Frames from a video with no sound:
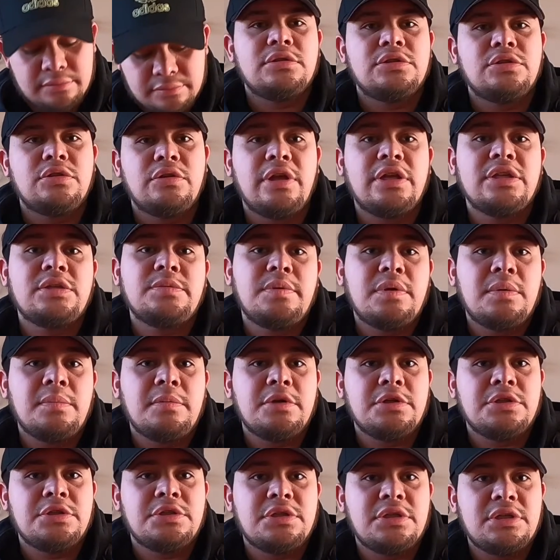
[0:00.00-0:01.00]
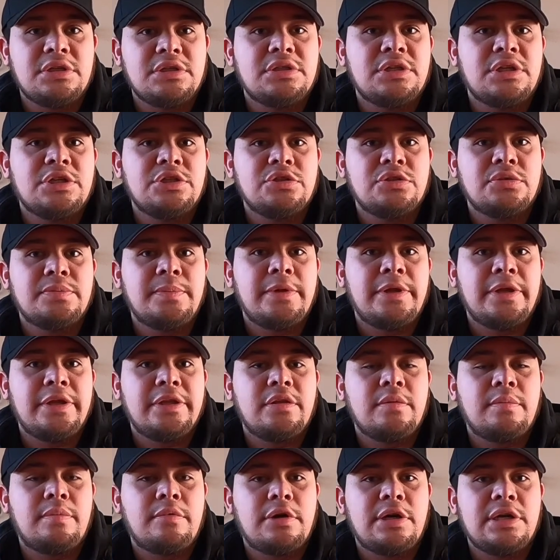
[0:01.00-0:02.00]
So that's pretty much the Essentials plan,
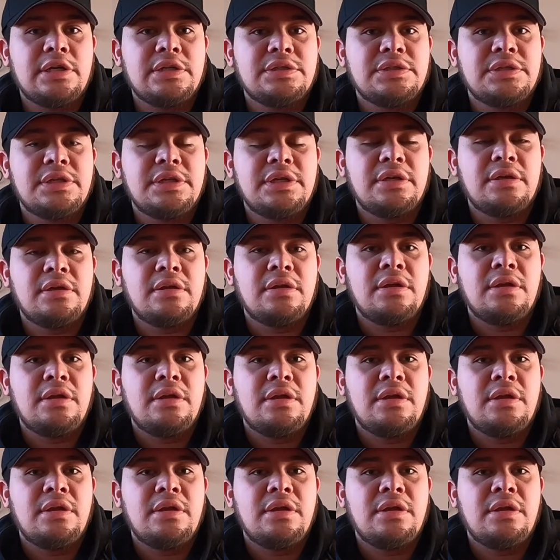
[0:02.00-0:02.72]
the pricing,